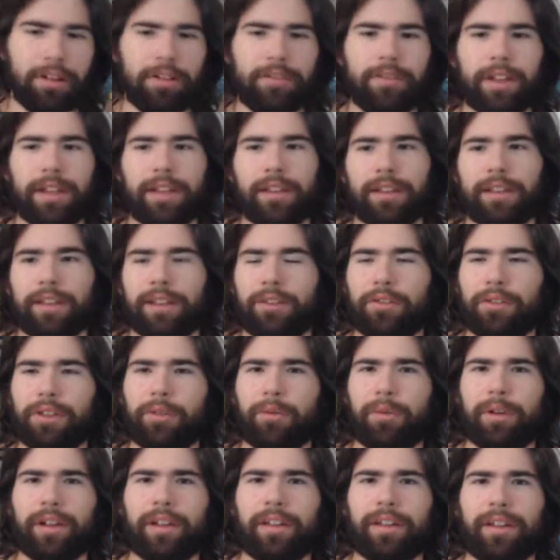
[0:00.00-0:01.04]
Like the only
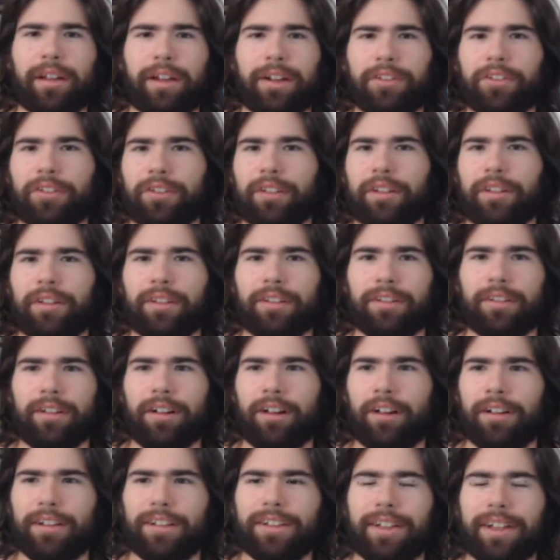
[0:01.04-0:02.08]
way I could actually get in
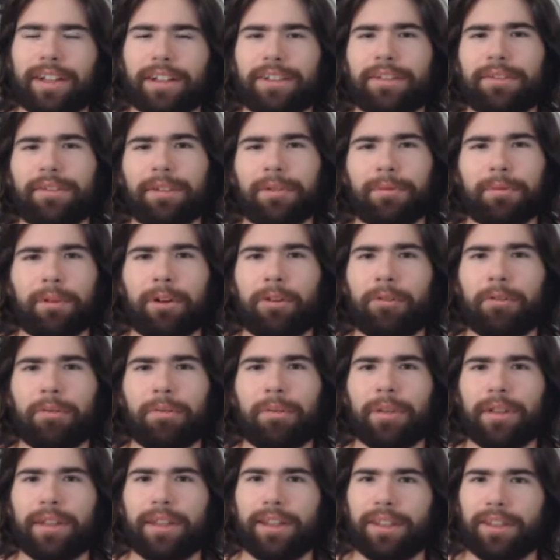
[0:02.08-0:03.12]
contact with him
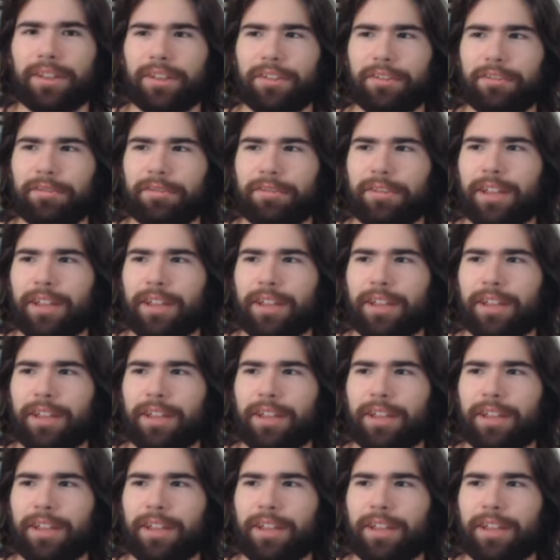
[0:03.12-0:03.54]
probably is if